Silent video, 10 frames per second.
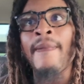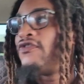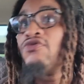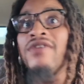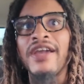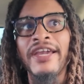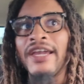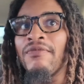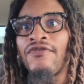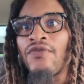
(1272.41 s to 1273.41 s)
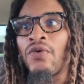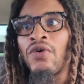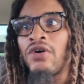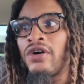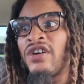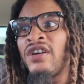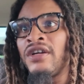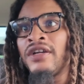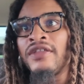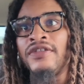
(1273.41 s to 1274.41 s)
if you aim for
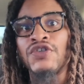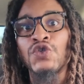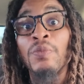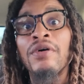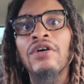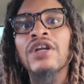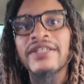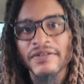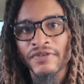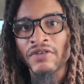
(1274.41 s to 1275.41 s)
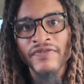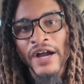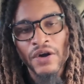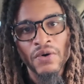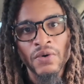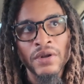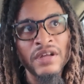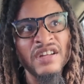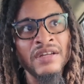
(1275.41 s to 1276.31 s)
the superlative of that goal,